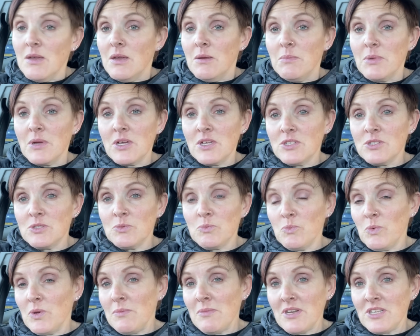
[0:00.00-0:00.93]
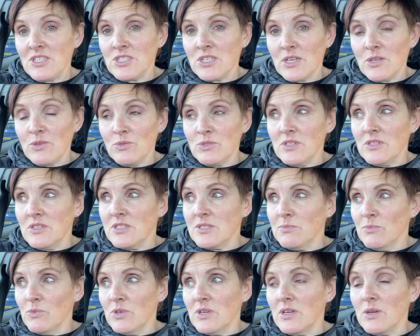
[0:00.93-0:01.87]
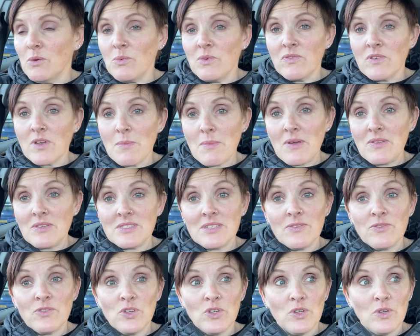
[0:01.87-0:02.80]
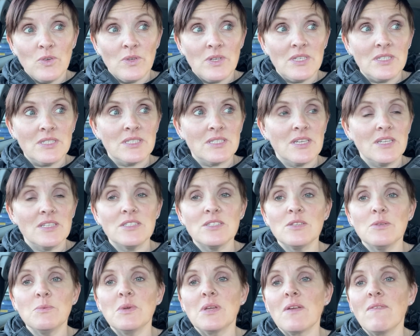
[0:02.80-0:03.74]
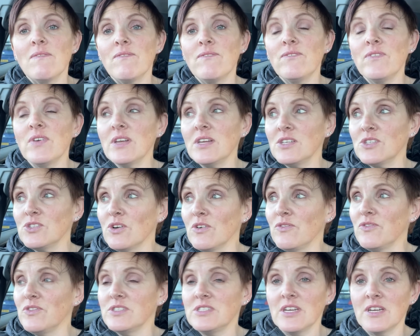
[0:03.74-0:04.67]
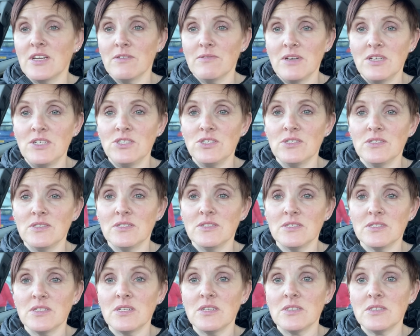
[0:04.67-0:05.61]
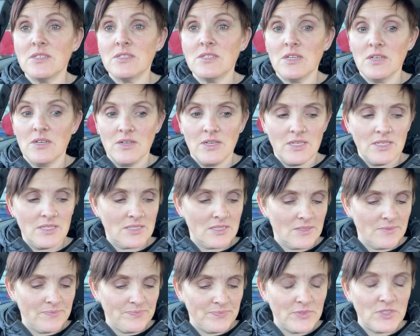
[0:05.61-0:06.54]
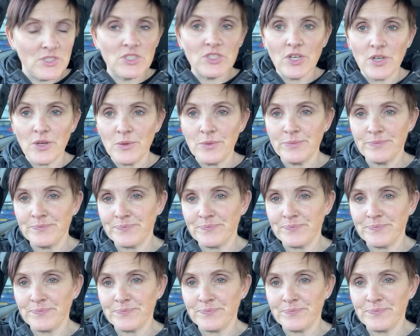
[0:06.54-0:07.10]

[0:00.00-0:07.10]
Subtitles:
because we managed to get it all done this morning, we've come out this afternoon instead so that we can finish off the decorations tonight. So